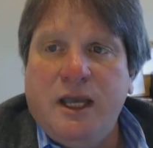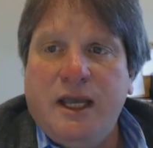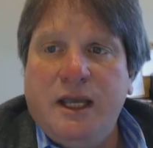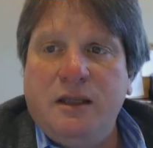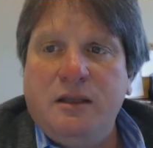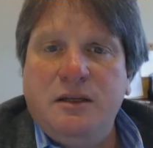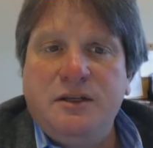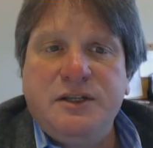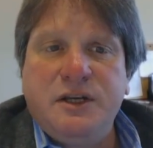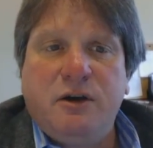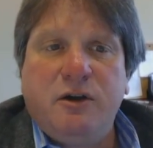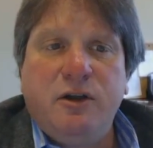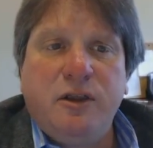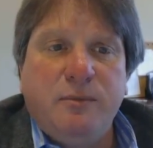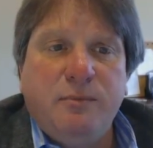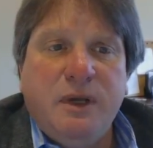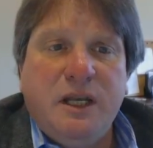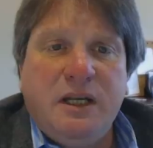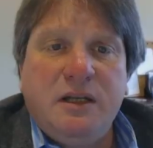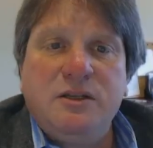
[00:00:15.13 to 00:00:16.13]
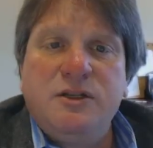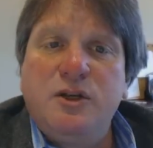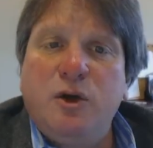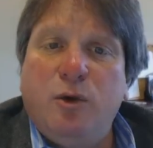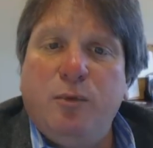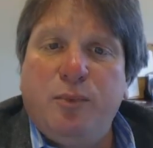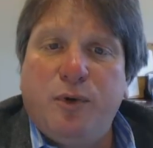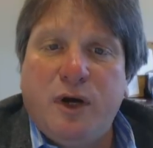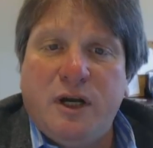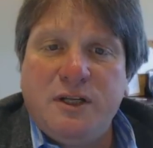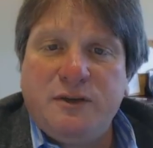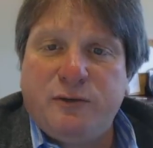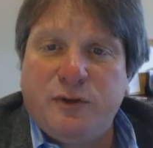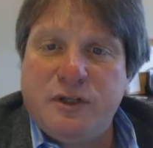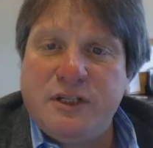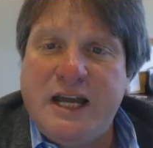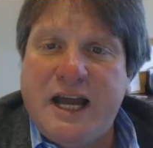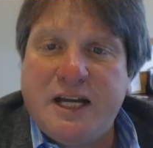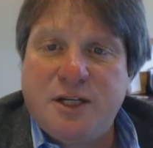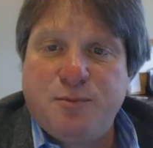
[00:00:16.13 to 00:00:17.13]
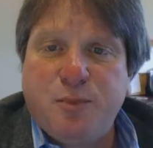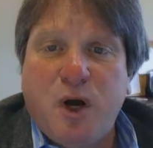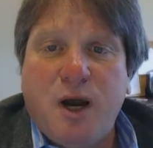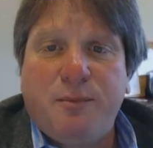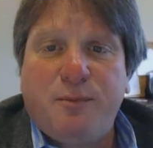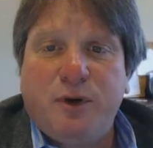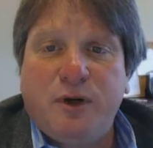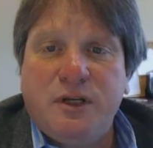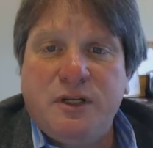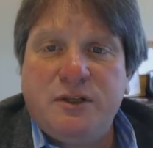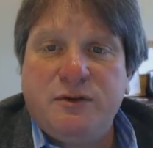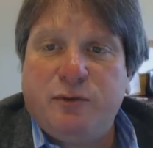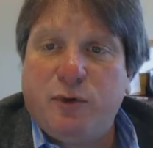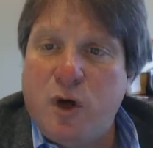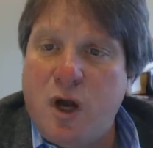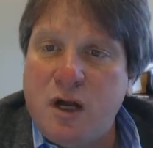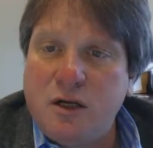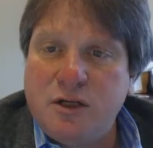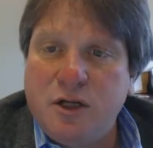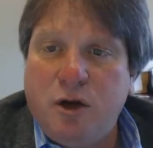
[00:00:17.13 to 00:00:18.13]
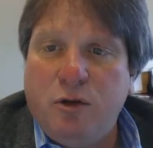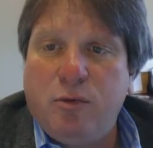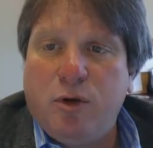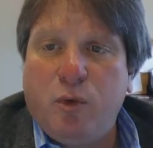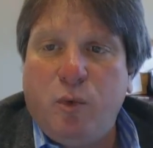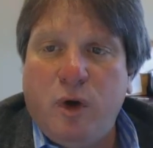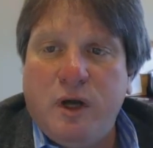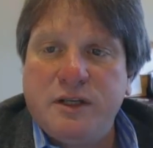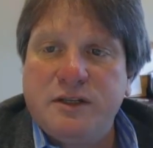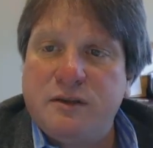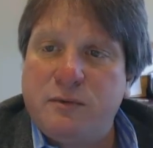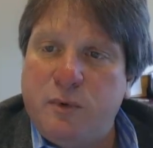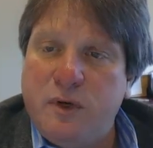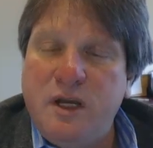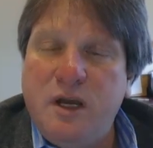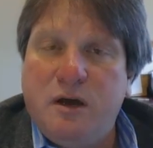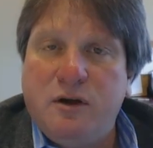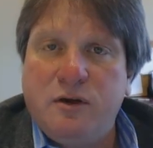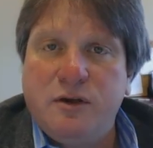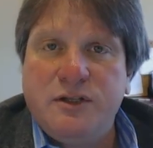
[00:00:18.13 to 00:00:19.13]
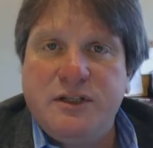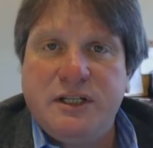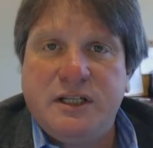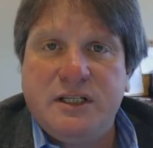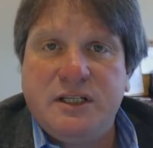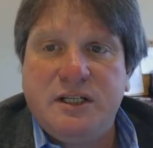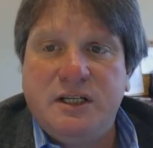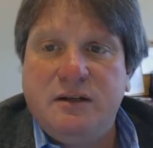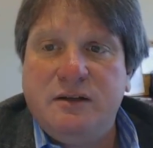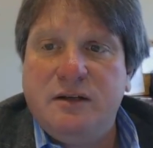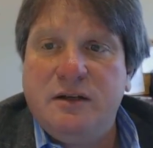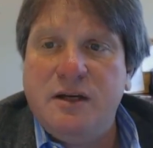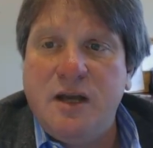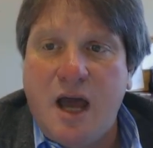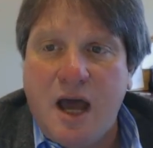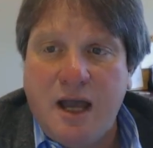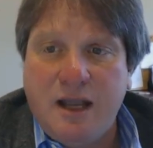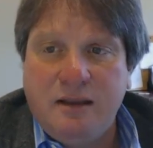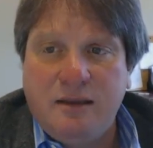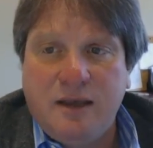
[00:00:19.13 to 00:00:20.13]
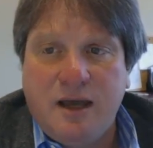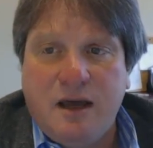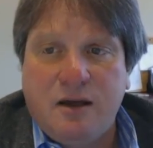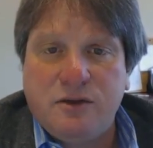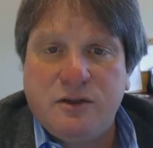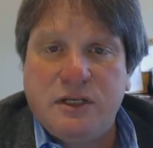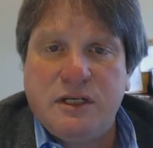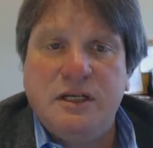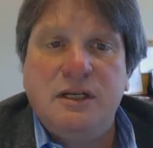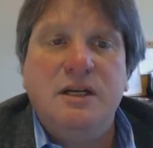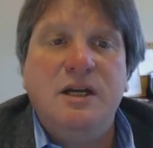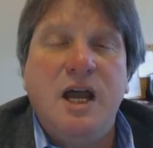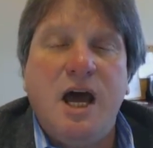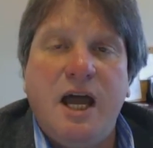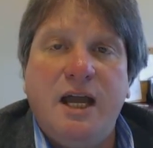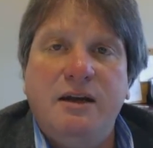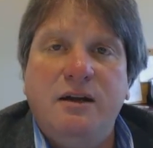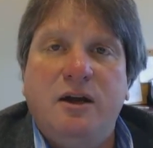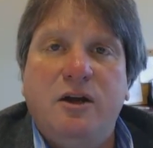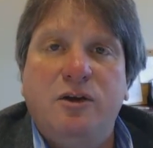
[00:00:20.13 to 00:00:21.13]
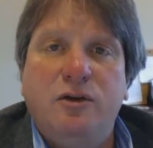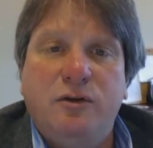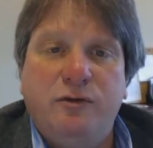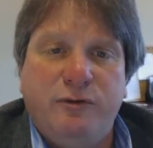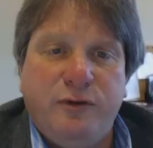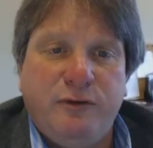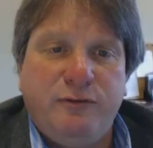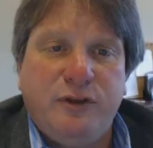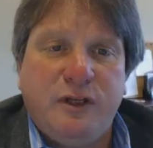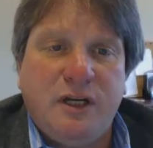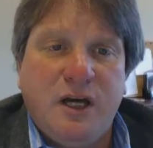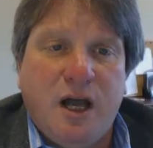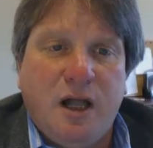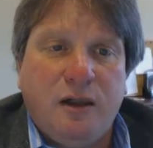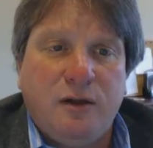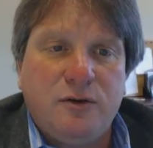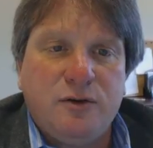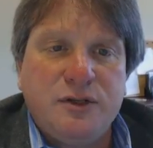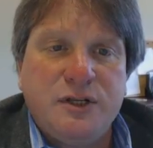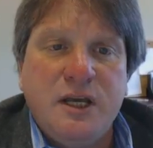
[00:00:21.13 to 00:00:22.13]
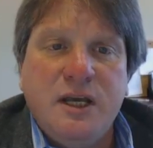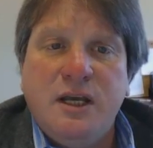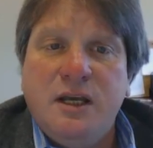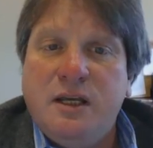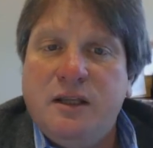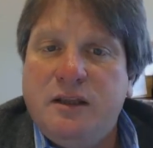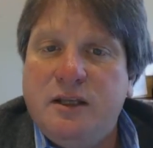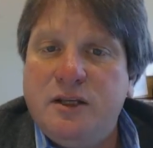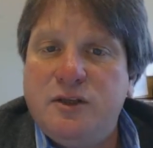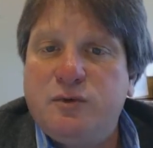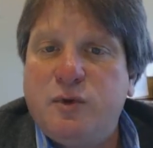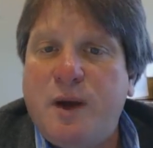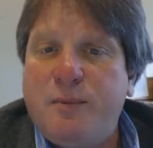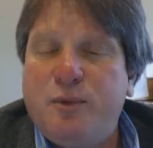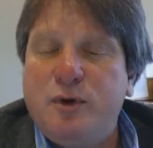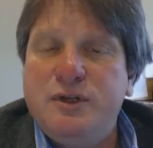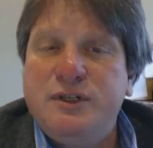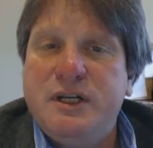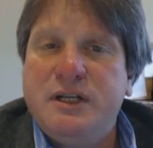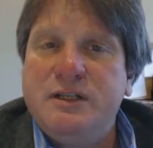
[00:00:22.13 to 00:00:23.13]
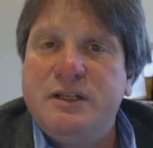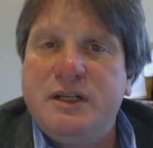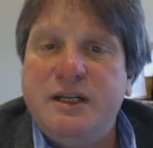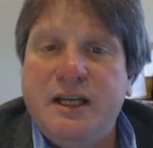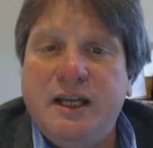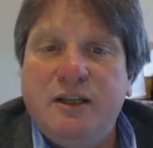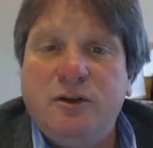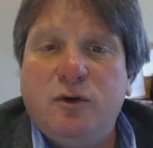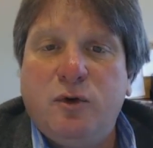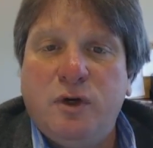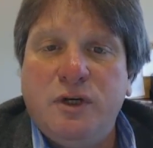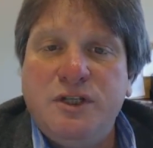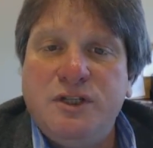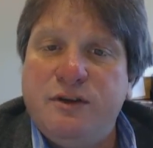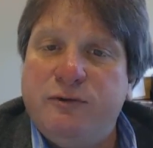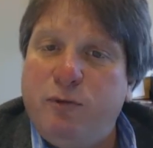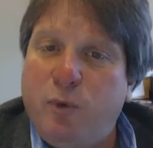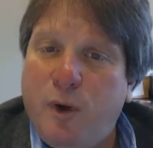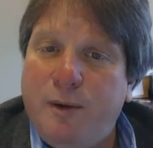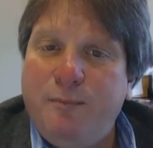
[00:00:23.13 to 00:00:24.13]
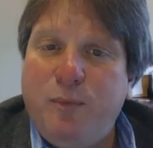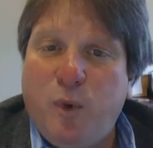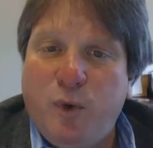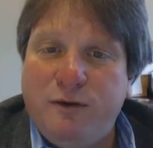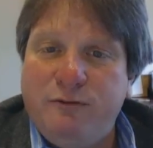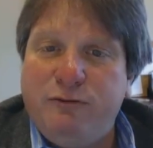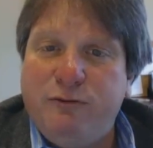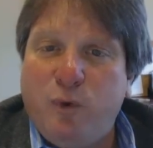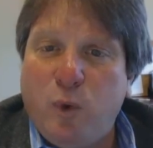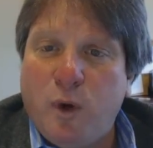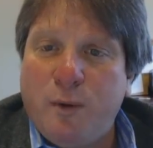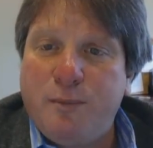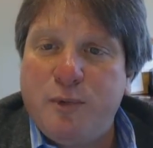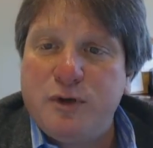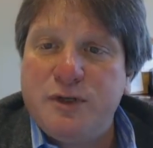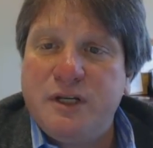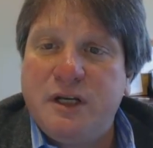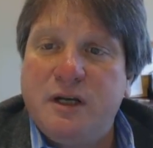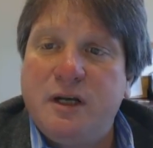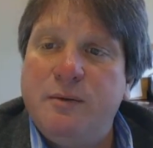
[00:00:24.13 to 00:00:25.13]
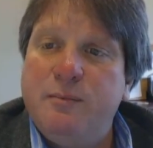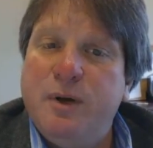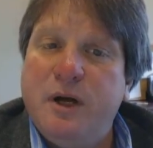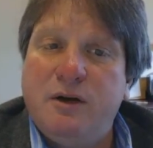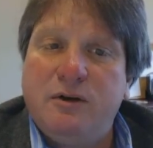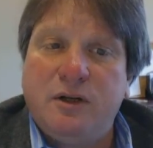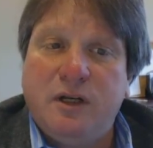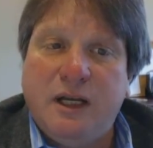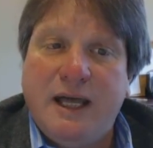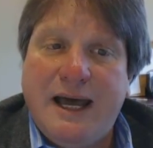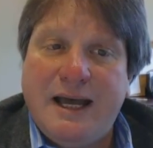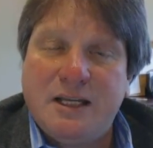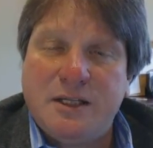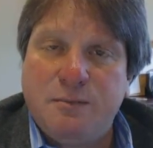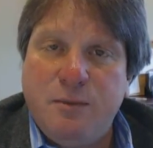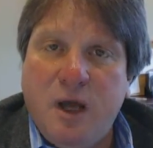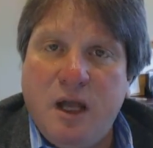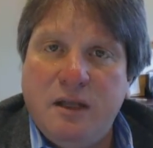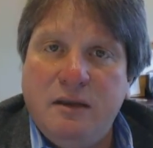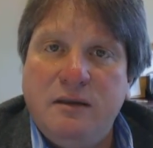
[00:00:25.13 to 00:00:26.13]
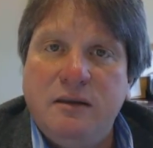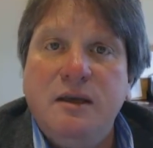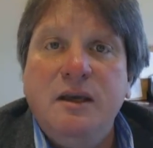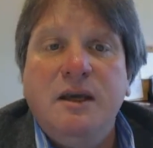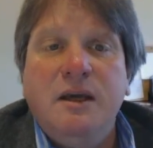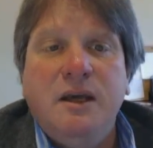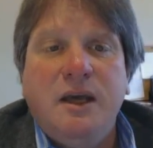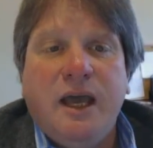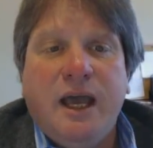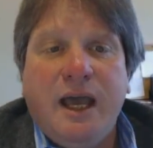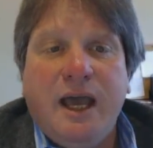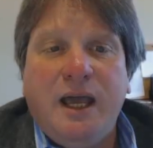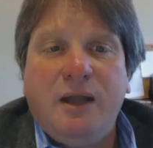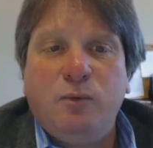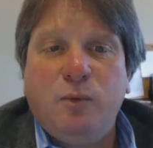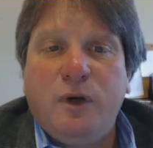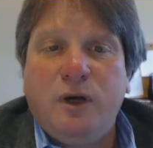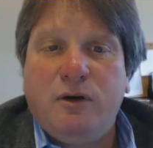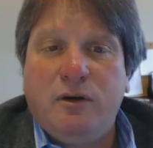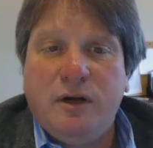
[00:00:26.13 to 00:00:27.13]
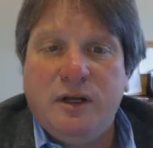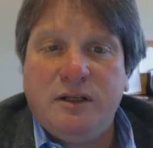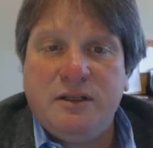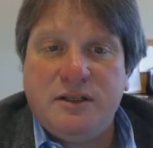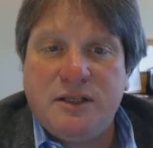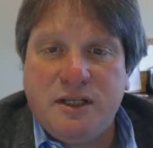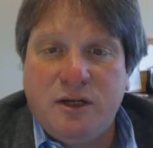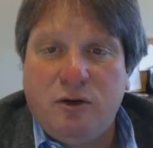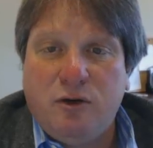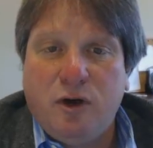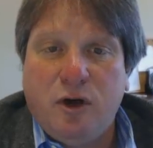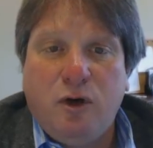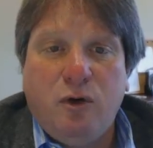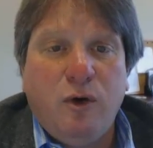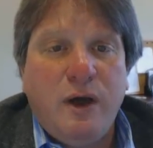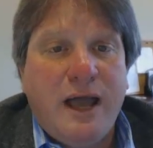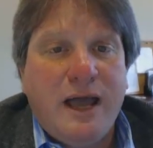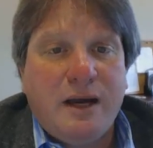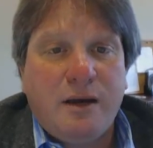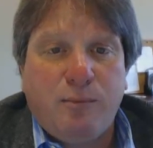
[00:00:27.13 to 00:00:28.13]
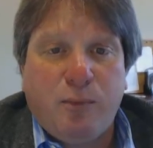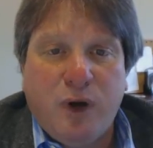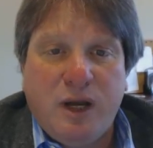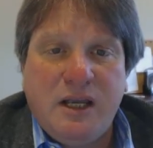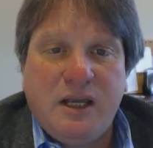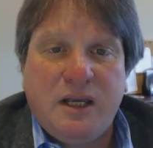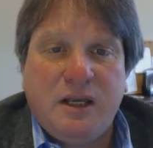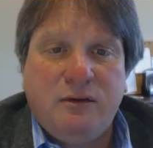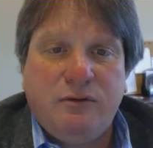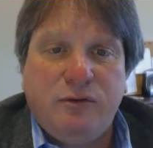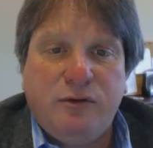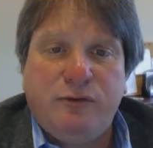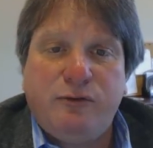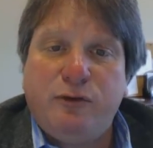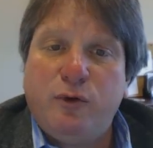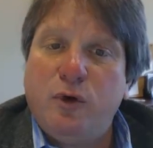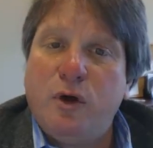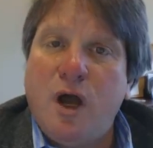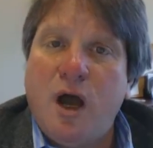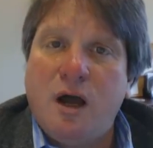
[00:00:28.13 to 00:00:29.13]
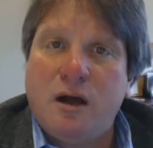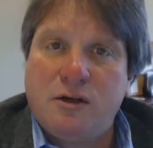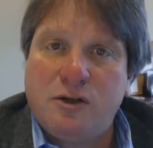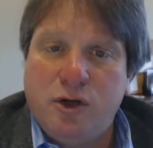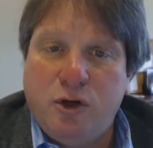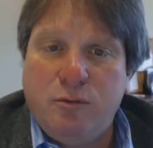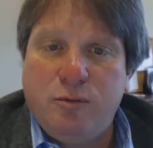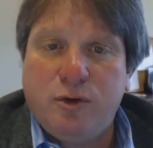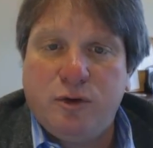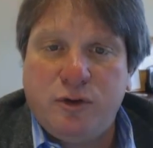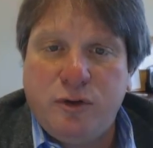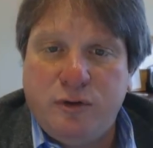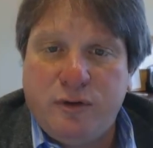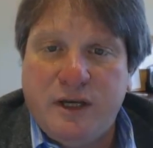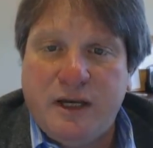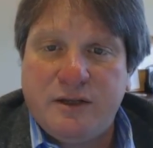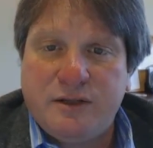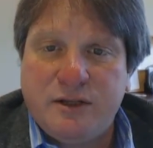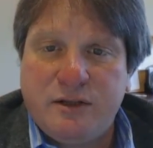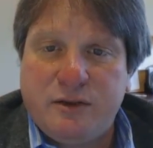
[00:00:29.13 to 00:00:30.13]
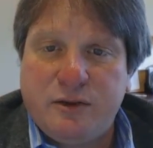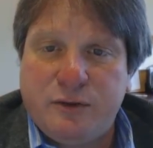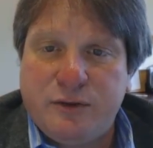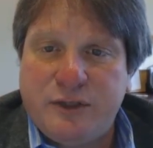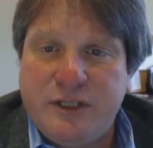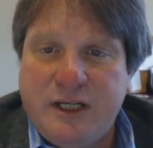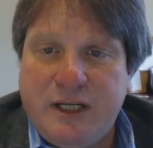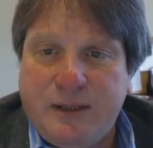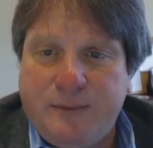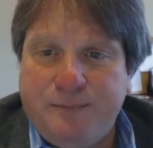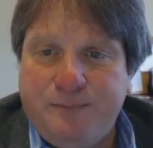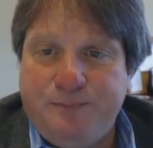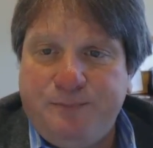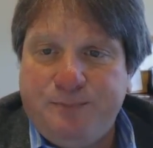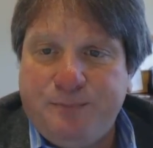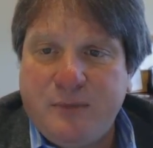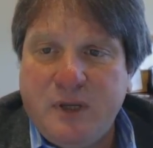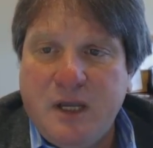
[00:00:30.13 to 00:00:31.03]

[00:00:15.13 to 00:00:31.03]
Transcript: In this area, the median sold price for attached properties for October was $369,950. This represents an increase of 1.4% compared to last month, and we are at zero at a break even for October 2013.